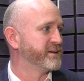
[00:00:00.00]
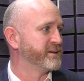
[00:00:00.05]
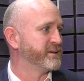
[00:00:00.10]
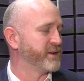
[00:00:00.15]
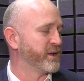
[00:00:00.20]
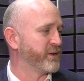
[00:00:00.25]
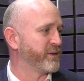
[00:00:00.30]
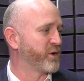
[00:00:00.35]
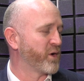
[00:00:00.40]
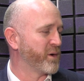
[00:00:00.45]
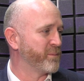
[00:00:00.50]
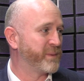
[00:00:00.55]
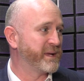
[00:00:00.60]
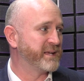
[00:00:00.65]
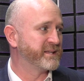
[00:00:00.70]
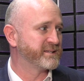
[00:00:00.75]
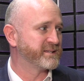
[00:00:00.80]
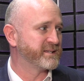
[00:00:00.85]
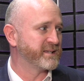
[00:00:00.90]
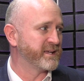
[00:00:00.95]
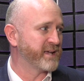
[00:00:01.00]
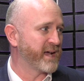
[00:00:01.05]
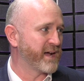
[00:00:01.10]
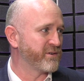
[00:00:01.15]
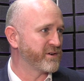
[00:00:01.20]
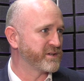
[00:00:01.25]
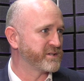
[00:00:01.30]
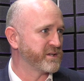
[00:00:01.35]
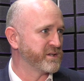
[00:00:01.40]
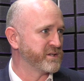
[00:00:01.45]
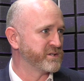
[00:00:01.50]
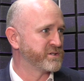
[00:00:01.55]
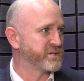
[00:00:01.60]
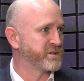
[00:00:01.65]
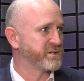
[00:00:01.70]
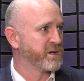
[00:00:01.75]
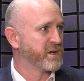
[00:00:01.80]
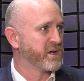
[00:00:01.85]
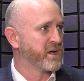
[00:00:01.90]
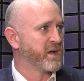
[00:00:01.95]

They've got a B2C heritage,